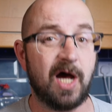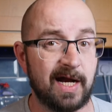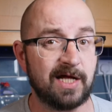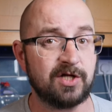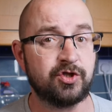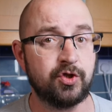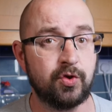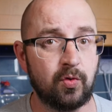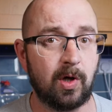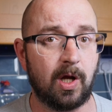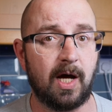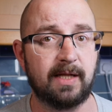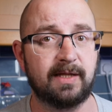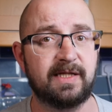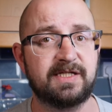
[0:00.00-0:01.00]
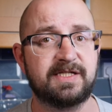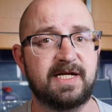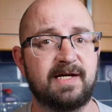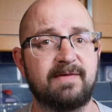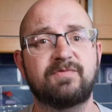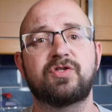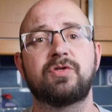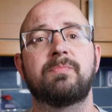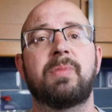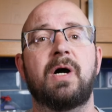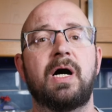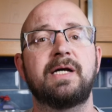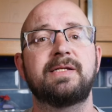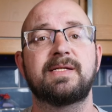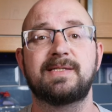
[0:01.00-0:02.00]
And I do like these to have some
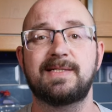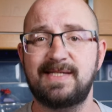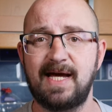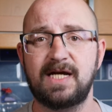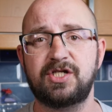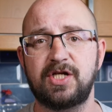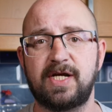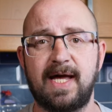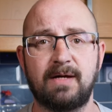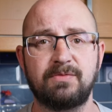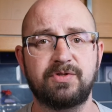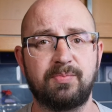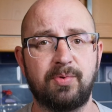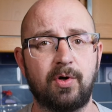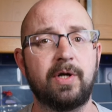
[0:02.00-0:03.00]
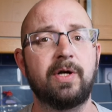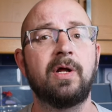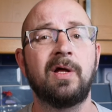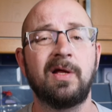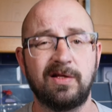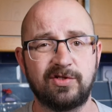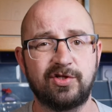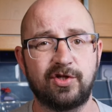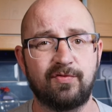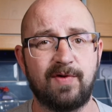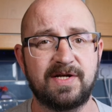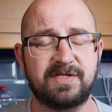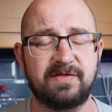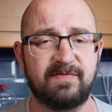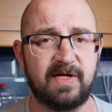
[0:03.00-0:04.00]
bite as a texture counterpoint to the
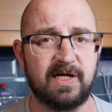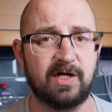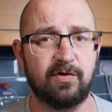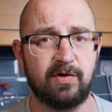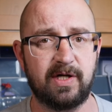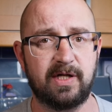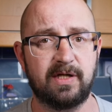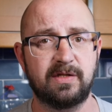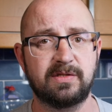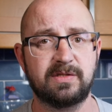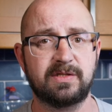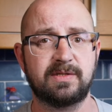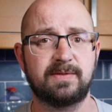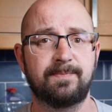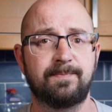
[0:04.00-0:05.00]
rest of the ingredients.